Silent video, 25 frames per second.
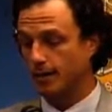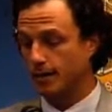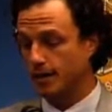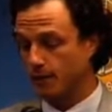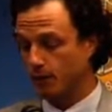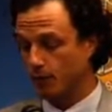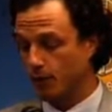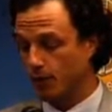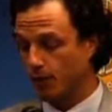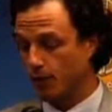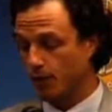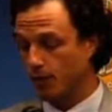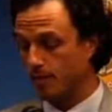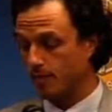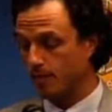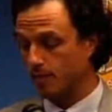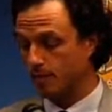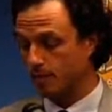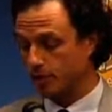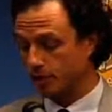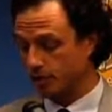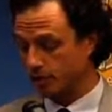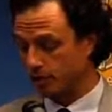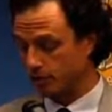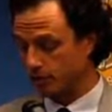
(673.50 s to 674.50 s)
with
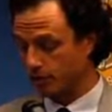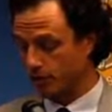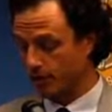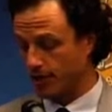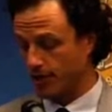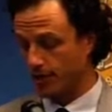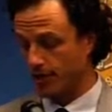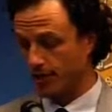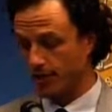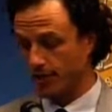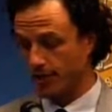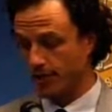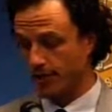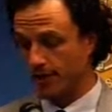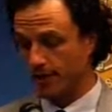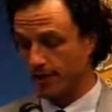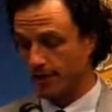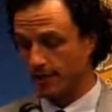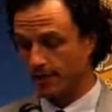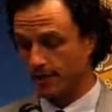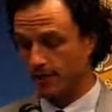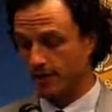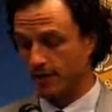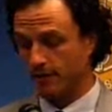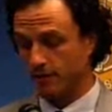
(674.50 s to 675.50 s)
imaging and trying to
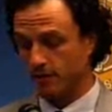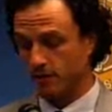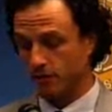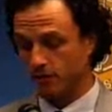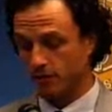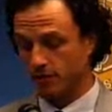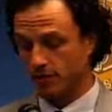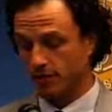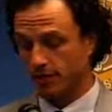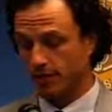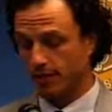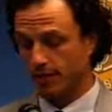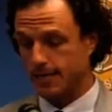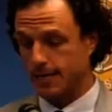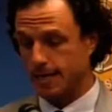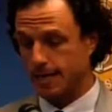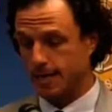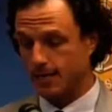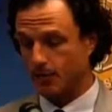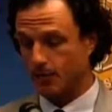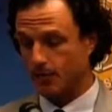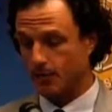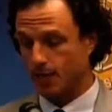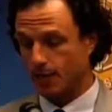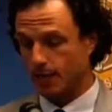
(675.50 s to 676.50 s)
see if there was a kidney
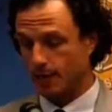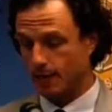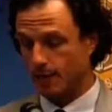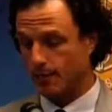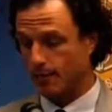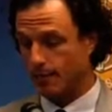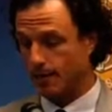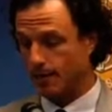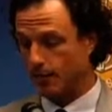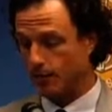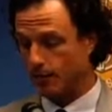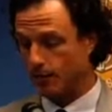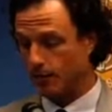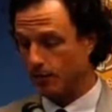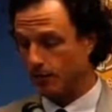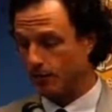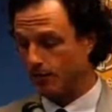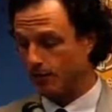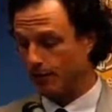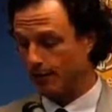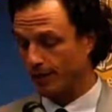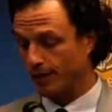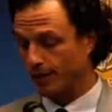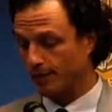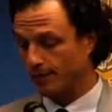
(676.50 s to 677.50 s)
abnormality, but I don't know of
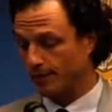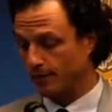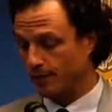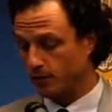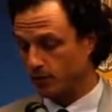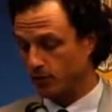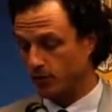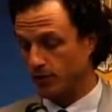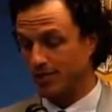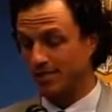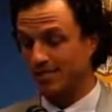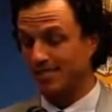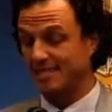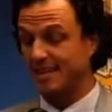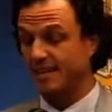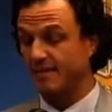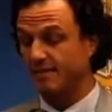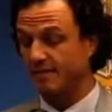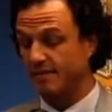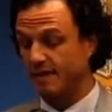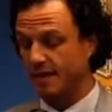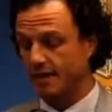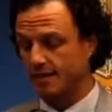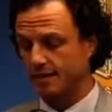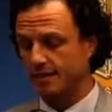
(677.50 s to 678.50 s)
any sort of
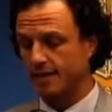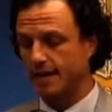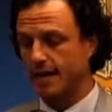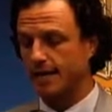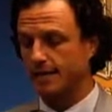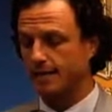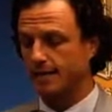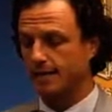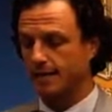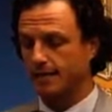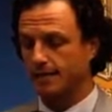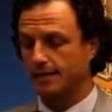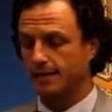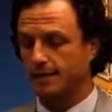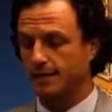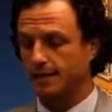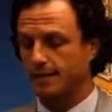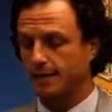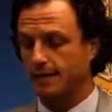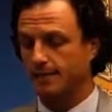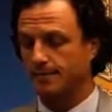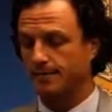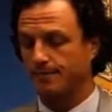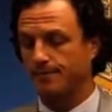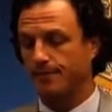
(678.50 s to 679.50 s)
steadfast guidelines on
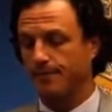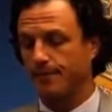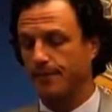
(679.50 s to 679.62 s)
that.